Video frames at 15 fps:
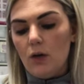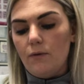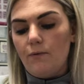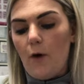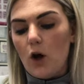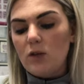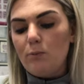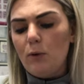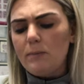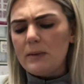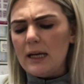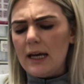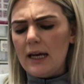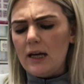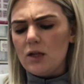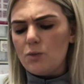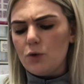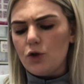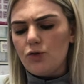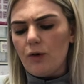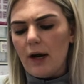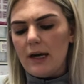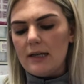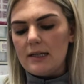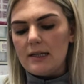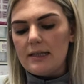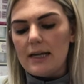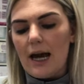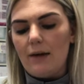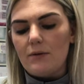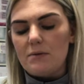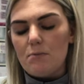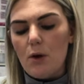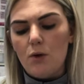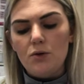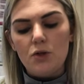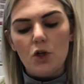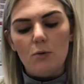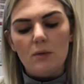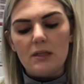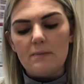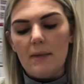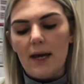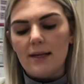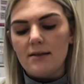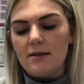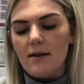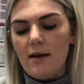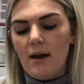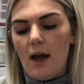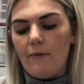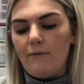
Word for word: The fox pup's ears were trained to sounds most humans missed,